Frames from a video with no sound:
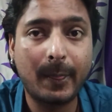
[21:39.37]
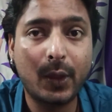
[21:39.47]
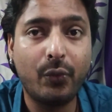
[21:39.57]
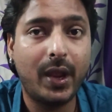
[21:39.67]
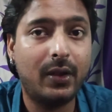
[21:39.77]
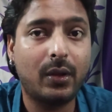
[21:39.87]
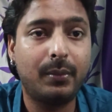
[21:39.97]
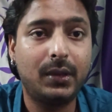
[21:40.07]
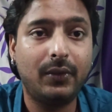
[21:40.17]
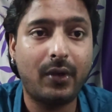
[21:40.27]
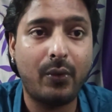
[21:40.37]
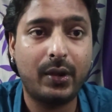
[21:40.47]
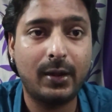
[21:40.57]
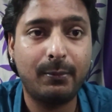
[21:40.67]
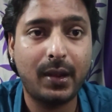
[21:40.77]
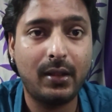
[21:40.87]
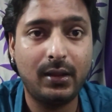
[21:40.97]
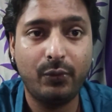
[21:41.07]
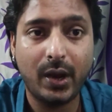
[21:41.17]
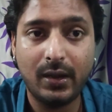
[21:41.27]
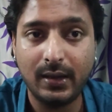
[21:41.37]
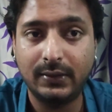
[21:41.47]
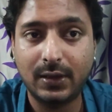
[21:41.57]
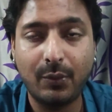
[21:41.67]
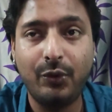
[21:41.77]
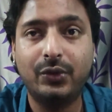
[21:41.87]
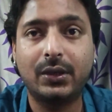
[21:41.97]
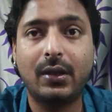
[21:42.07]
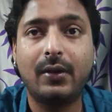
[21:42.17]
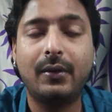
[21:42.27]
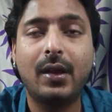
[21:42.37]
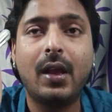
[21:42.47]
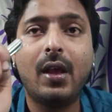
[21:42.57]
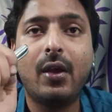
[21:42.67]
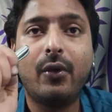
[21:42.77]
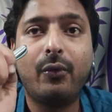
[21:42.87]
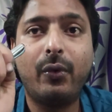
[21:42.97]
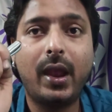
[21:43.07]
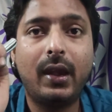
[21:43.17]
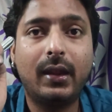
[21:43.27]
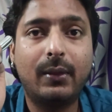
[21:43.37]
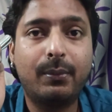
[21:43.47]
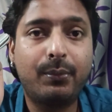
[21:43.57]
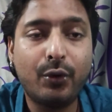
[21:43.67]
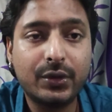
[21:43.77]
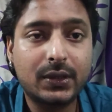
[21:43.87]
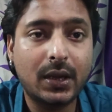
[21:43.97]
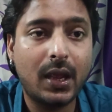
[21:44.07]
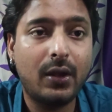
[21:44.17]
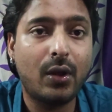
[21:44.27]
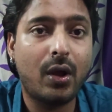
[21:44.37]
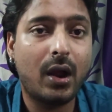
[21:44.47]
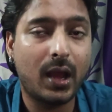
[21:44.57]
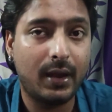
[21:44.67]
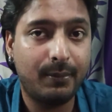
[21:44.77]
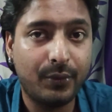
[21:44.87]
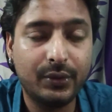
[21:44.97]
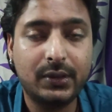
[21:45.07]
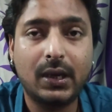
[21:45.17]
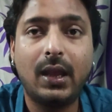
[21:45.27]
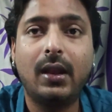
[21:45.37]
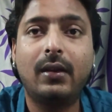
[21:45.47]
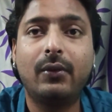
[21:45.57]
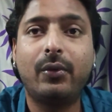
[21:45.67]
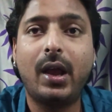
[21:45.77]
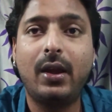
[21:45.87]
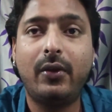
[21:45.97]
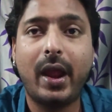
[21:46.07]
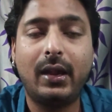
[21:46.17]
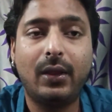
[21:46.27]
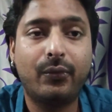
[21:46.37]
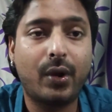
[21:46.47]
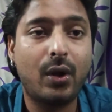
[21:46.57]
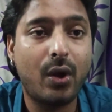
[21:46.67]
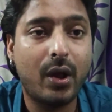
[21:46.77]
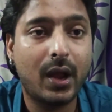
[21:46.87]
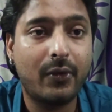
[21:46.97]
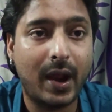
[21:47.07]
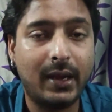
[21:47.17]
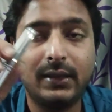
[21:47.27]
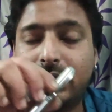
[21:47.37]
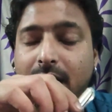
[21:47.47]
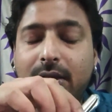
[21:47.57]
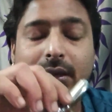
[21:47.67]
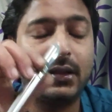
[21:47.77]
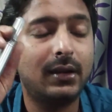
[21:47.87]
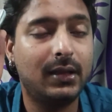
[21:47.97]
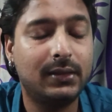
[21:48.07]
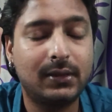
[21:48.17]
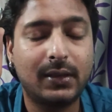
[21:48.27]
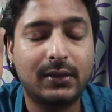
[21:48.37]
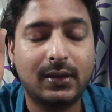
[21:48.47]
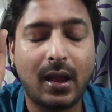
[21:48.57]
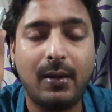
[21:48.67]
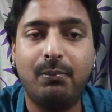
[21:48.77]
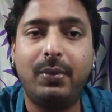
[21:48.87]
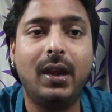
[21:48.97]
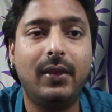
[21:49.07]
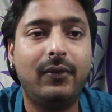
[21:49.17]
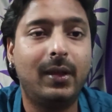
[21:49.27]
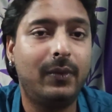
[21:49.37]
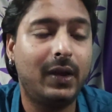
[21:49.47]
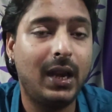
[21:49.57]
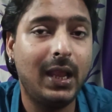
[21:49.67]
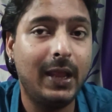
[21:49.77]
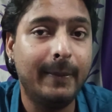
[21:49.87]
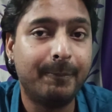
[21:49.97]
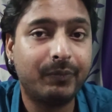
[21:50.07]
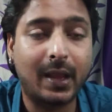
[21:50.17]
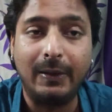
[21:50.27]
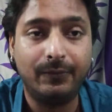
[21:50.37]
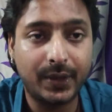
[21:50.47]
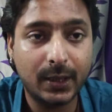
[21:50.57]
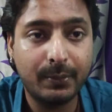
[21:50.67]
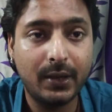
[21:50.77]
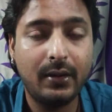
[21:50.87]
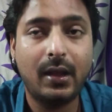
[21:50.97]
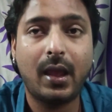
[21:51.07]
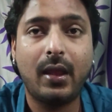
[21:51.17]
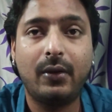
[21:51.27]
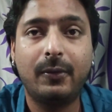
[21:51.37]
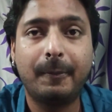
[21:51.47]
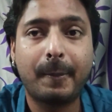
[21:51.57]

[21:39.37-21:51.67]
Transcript: weight of the fountain pen, the weight distribution when posted or unposted while writing for longer writing session is just unbelievably comfortable, and